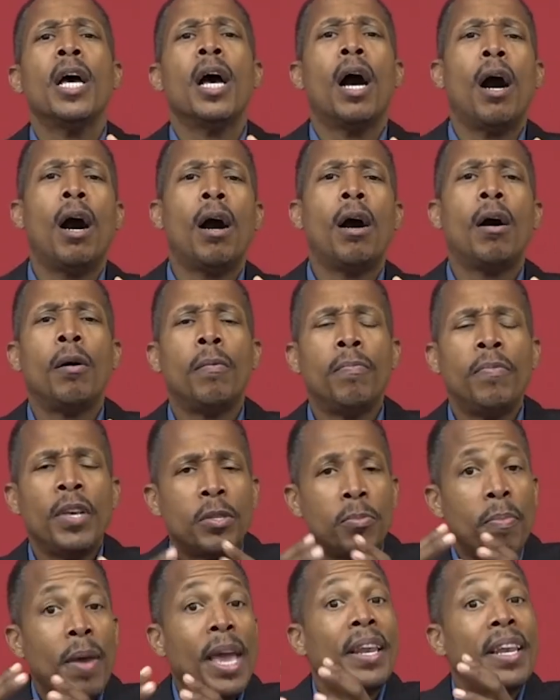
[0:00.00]
Uh,
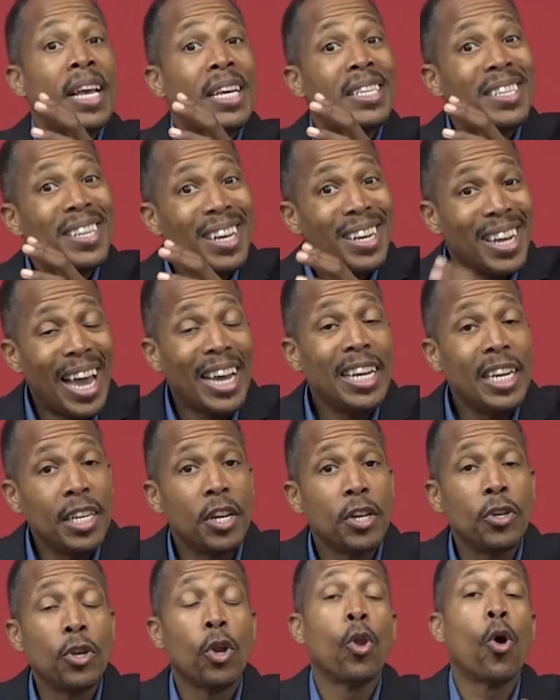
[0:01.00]
this man that's
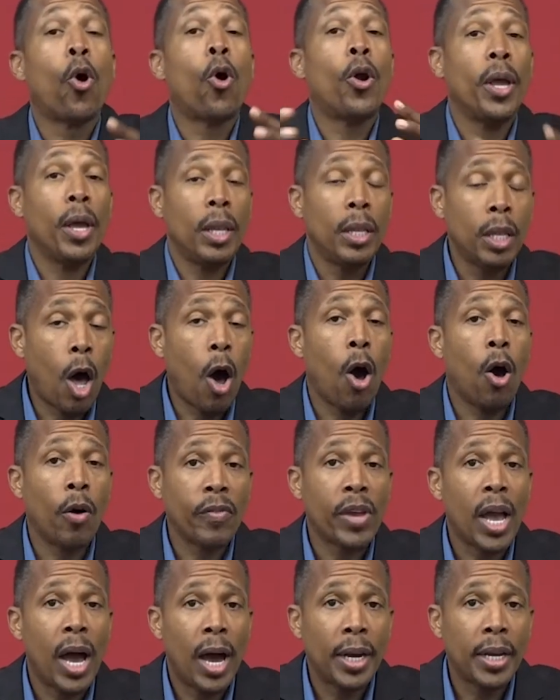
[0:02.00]
delighted in the Lord, law
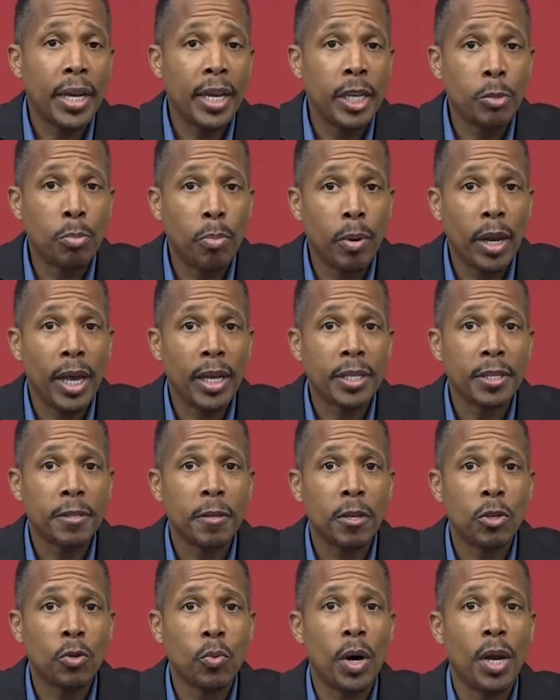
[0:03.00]
of God is blessed,
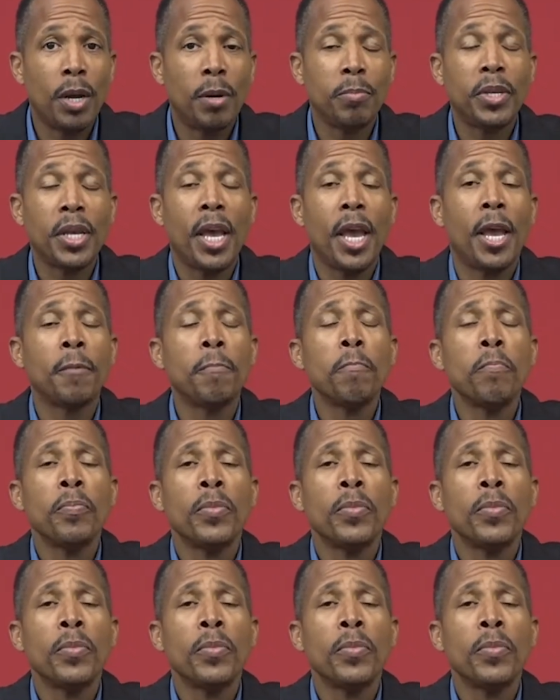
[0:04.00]
is what I'm saying.